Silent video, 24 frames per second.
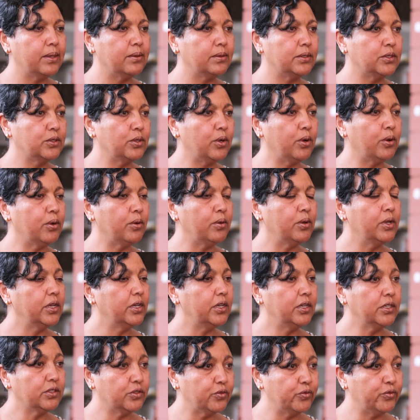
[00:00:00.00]
So
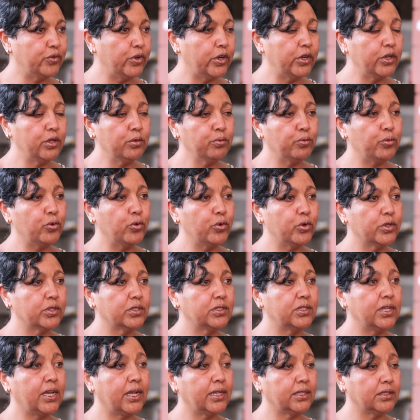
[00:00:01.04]
it's very
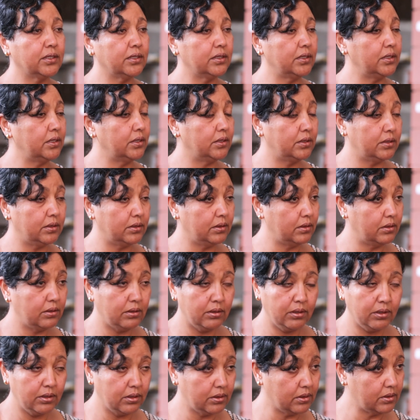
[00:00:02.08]
important that
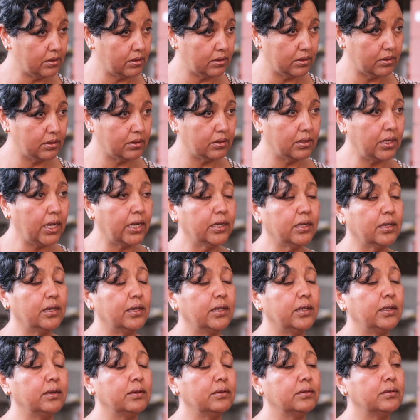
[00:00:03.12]
it's gotta
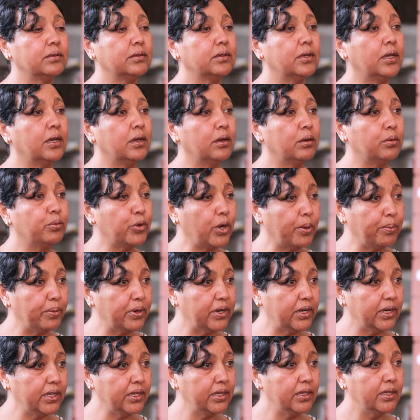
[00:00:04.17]
clean
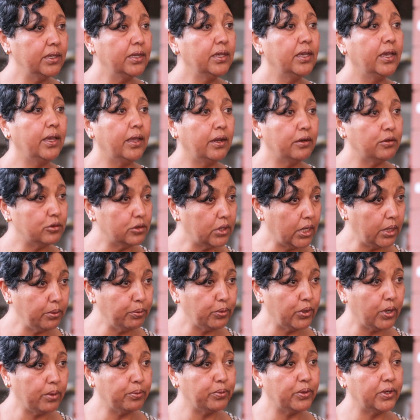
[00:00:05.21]
properly and dry
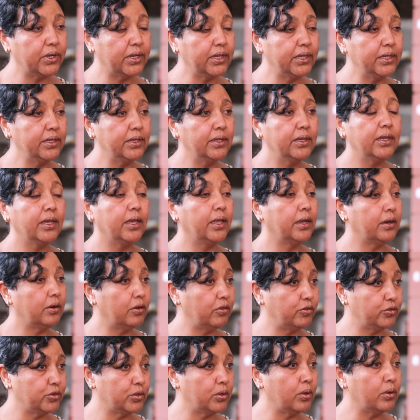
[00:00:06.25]
properly, and
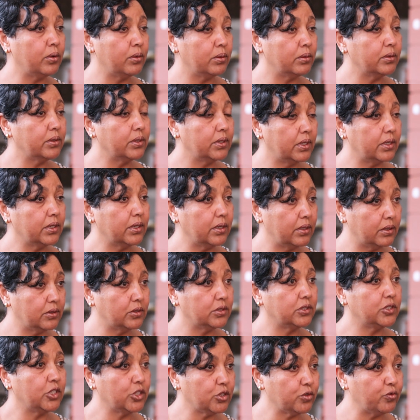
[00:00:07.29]
also
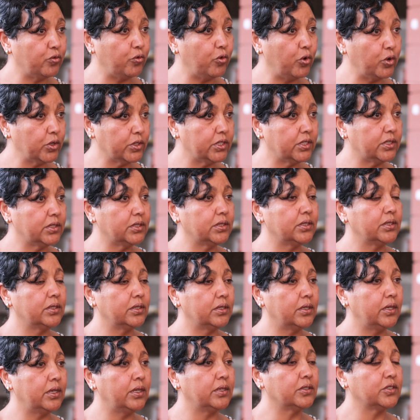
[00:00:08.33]
just fold it
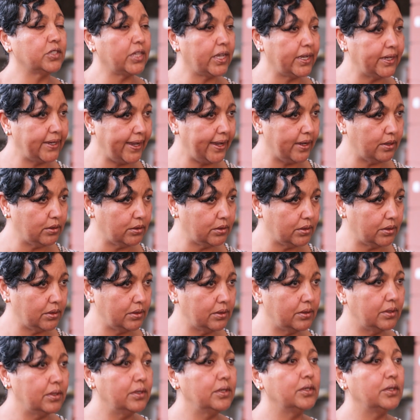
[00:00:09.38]
inside out.